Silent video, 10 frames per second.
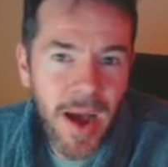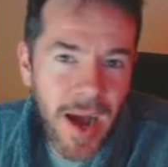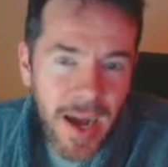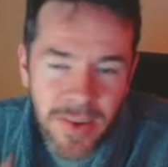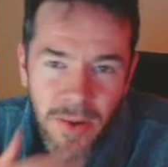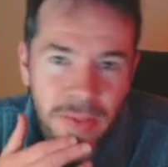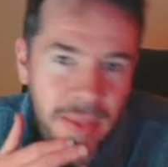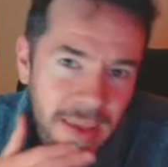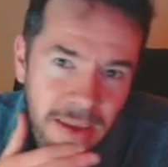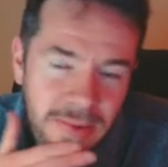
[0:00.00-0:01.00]
I don't
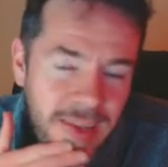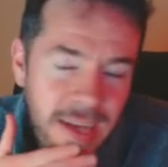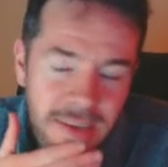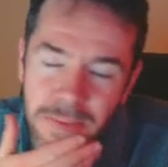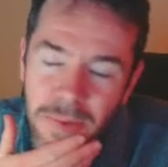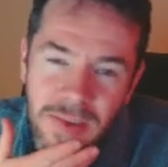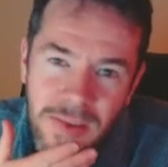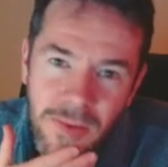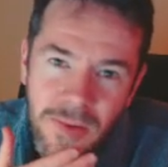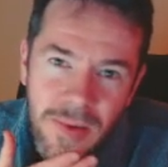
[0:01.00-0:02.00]
think it was actually
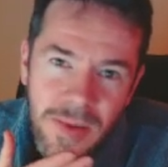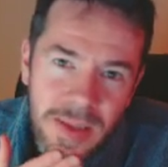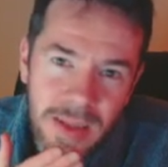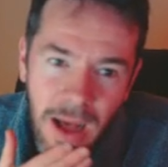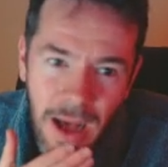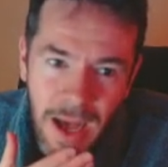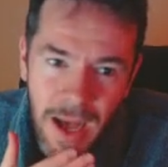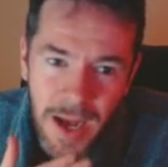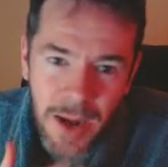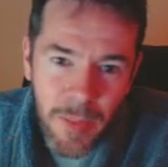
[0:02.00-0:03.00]
possible.
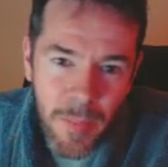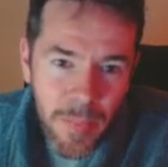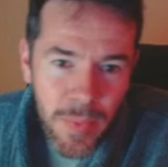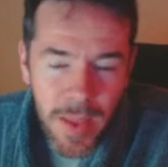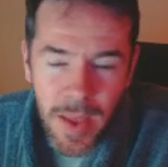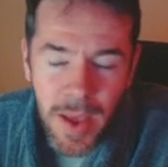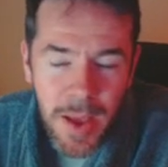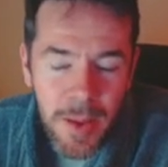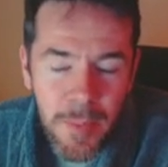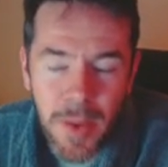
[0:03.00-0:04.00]

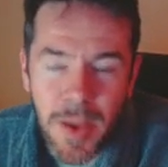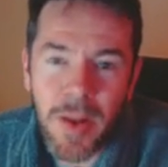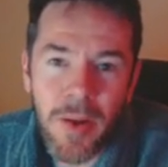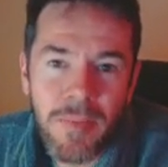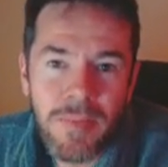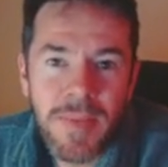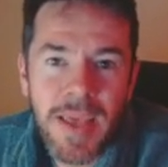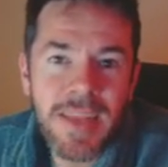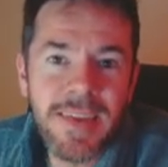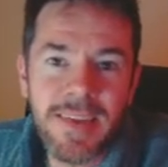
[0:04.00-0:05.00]
But, you know,
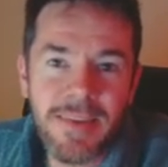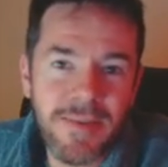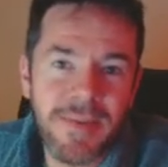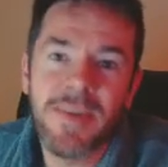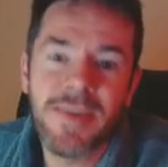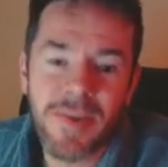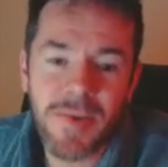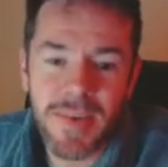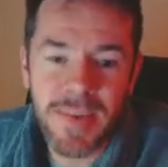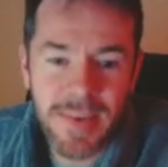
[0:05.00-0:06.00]
kids tell
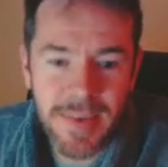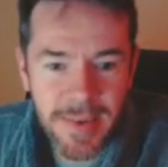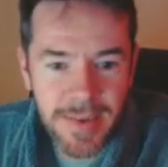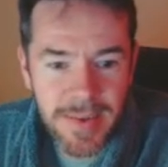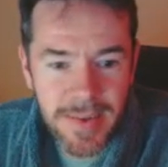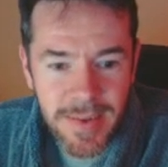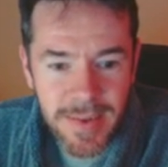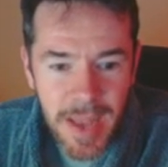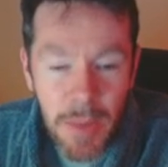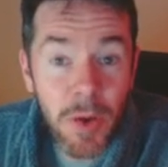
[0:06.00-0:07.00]
stories.
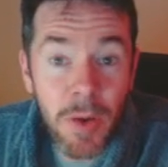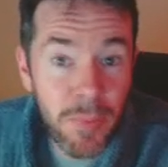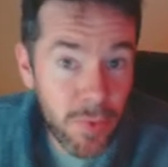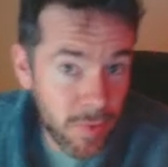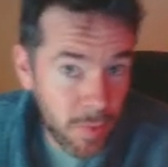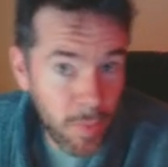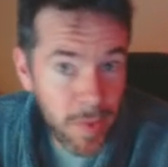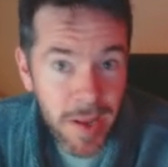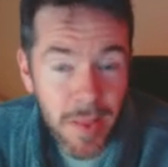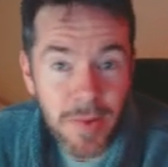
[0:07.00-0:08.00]
And we couldn't prove it one way or
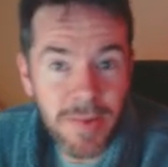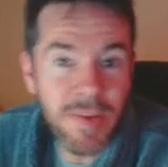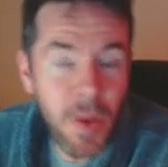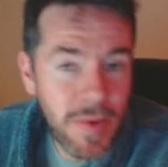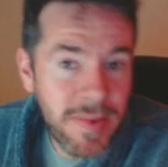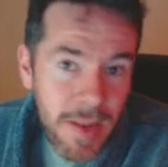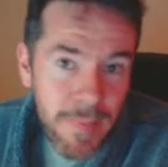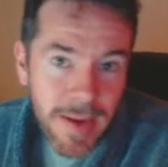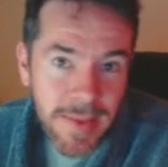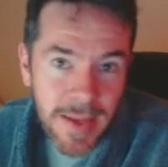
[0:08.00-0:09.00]
another because there was no internet
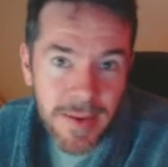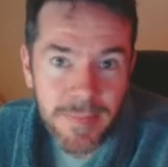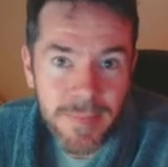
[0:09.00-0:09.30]
back then.